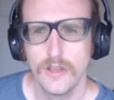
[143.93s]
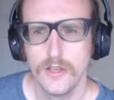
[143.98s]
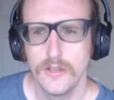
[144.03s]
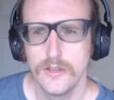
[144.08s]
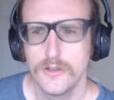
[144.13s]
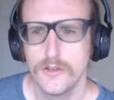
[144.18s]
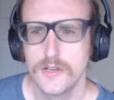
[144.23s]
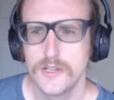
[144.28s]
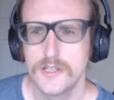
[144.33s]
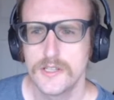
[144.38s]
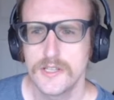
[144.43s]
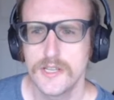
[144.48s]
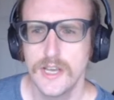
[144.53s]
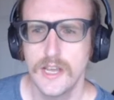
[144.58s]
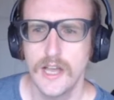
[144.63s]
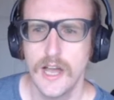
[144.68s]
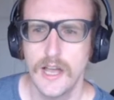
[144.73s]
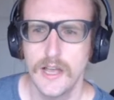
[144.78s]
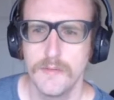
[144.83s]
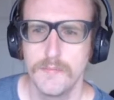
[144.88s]
you can see
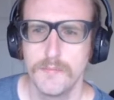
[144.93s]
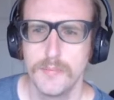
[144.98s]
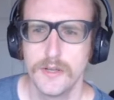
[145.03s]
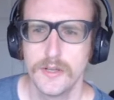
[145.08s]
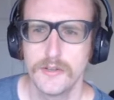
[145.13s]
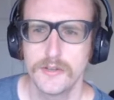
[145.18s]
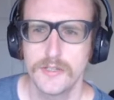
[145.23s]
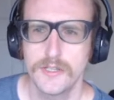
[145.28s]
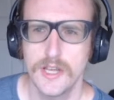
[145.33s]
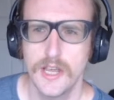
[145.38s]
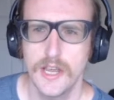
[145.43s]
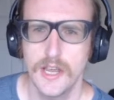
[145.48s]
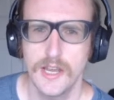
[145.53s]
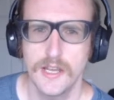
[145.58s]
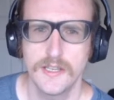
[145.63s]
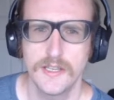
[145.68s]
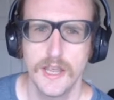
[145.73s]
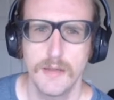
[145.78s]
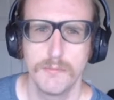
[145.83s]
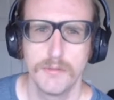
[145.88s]
I built a
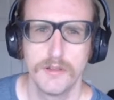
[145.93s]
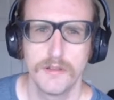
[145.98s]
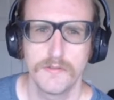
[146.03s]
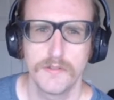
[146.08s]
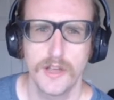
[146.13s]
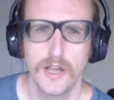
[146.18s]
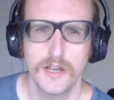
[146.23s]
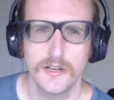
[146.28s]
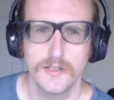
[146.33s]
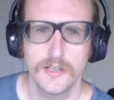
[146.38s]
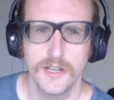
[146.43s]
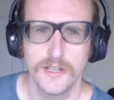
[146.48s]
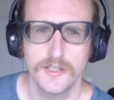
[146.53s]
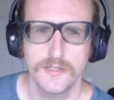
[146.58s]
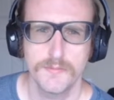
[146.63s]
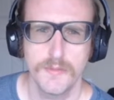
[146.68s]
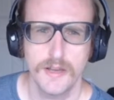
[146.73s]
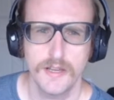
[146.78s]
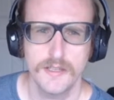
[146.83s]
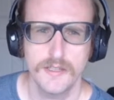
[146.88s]
table of
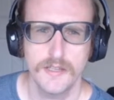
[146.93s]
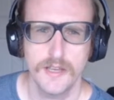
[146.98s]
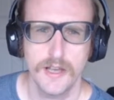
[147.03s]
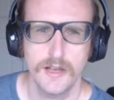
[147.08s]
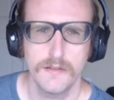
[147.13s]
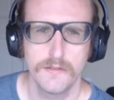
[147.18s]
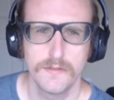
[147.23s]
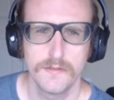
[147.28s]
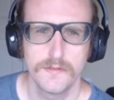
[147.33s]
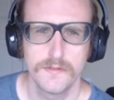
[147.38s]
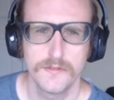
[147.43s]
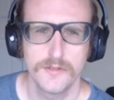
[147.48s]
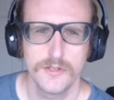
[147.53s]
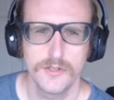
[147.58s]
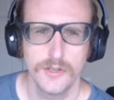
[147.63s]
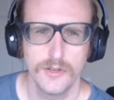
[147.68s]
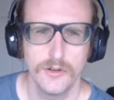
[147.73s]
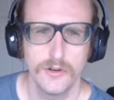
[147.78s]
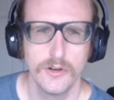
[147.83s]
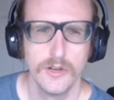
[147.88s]
contents myself.
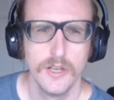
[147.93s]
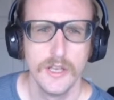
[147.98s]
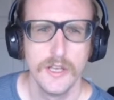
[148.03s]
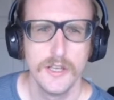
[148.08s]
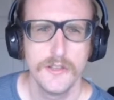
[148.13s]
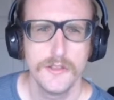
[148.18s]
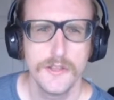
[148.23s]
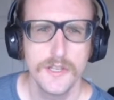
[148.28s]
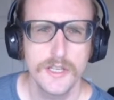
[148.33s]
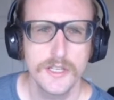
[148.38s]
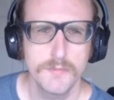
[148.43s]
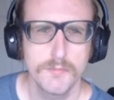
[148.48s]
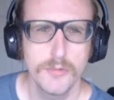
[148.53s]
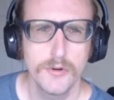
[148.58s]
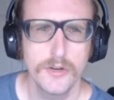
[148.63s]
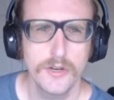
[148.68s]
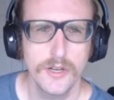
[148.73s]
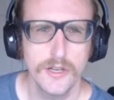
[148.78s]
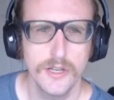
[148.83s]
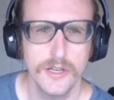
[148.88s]
So this
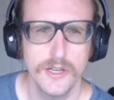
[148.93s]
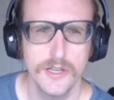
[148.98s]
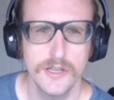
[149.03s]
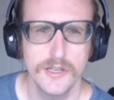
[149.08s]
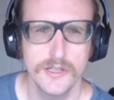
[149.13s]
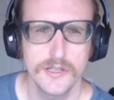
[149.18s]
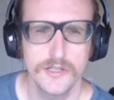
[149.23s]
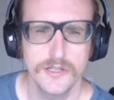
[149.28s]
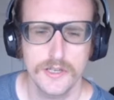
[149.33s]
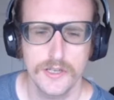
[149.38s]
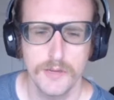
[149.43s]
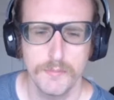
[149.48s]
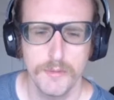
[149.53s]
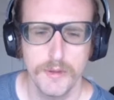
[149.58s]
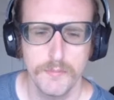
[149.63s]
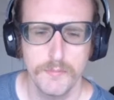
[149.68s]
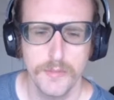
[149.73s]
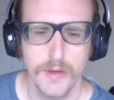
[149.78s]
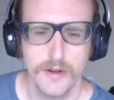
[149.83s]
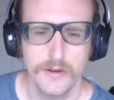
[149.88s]
book is a
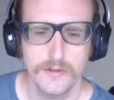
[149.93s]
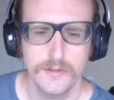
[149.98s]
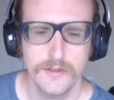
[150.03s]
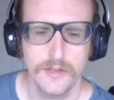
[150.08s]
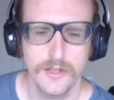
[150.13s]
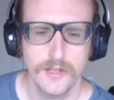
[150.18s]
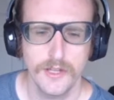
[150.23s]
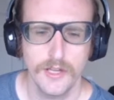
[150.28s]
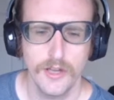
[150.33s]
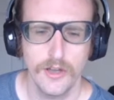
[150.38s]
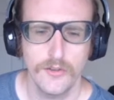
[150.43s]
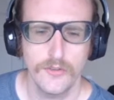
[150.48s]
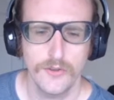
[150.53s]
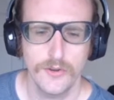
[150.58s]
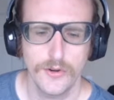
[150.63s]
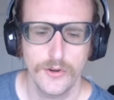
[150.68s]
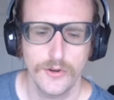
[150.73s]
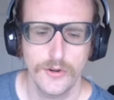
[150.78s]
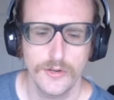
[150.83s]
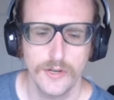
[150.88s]
bit better than the
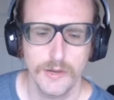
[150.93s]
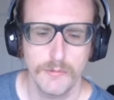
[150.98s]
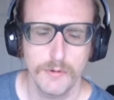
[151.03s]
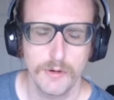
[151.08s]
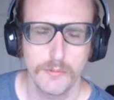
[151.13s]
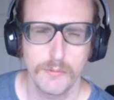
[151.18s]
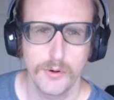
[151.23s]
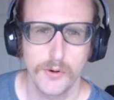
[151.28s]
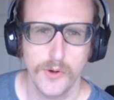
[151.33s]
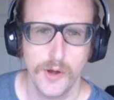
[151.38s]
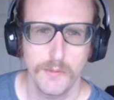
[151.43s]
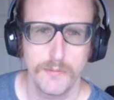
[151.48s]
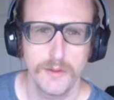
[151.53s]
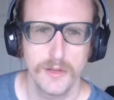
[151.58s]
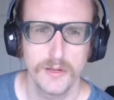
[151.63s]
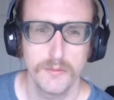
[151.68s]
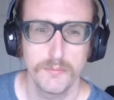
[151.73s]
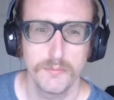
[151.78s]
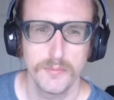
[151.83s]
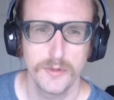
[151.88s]
other network
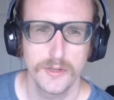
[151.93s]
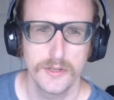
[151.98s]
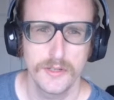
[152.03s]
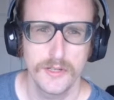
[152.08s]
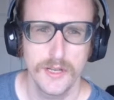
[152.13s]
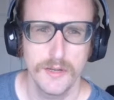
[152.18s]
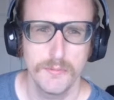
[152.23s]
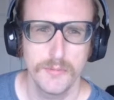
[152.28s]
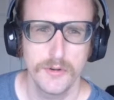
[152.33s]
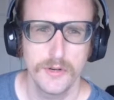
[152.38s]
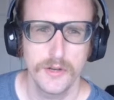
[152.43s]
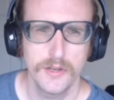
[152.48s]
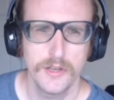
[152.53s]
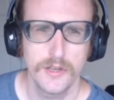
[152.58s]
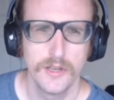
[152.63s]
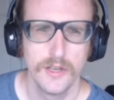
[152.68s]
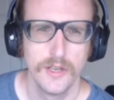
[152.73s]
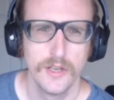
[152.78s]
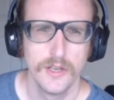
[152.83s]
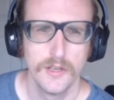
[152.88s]
programmability book
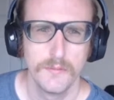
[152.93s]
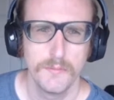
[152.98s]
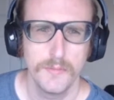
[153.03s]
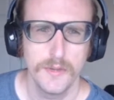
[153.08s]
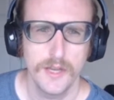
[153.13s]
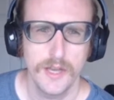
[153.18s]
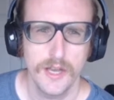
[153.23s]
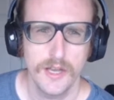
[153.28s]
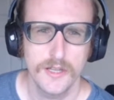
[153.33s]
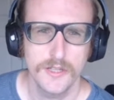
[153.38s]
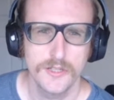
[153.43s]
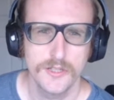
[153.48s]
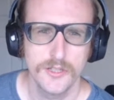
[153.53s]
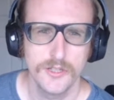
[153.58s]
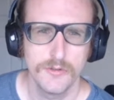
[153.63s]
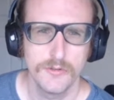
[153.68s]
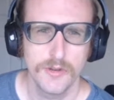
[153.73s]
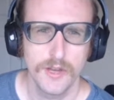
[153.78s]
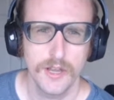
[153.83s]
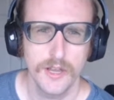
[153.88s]
because
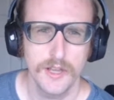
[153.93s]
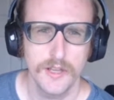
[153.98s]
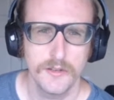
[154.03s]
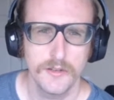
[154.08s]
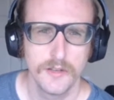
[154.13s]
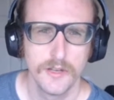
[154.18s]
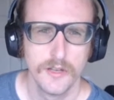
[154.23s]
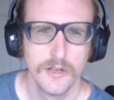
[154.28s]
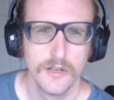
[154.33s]
you can